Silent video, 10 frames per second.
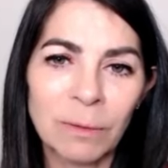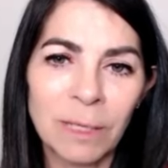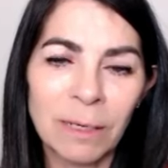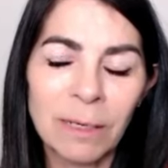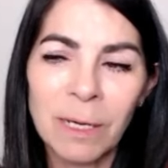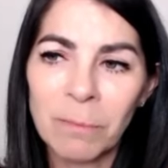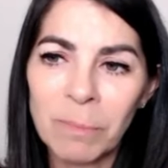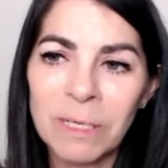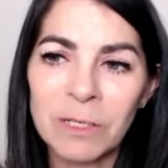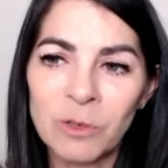They
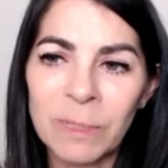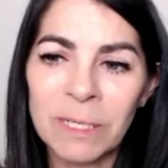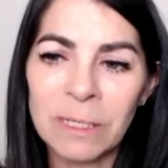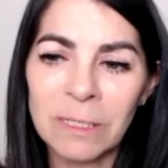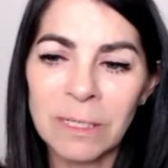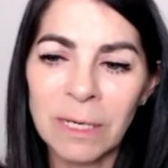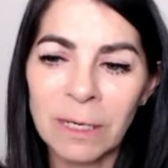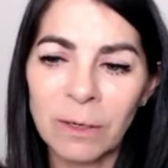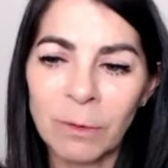message me and say,